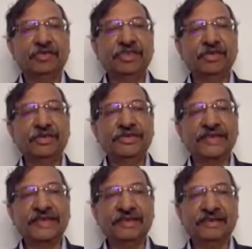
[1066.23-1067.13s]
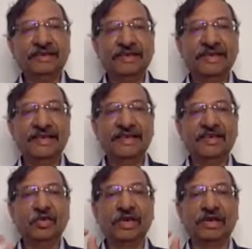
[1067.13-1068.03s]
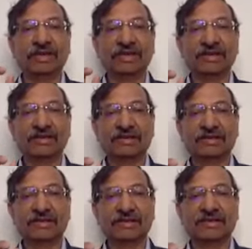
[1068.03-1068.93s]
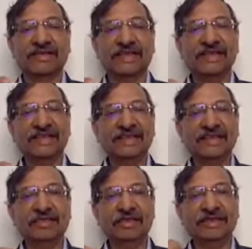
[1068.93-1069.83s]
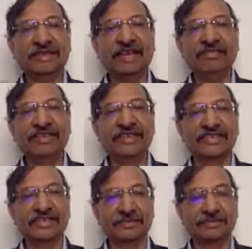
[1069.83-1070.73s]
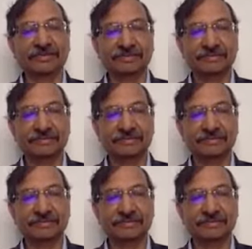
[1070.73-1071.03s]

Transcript: We need to design thinking at 2 levels. Design thinking for self-leadership.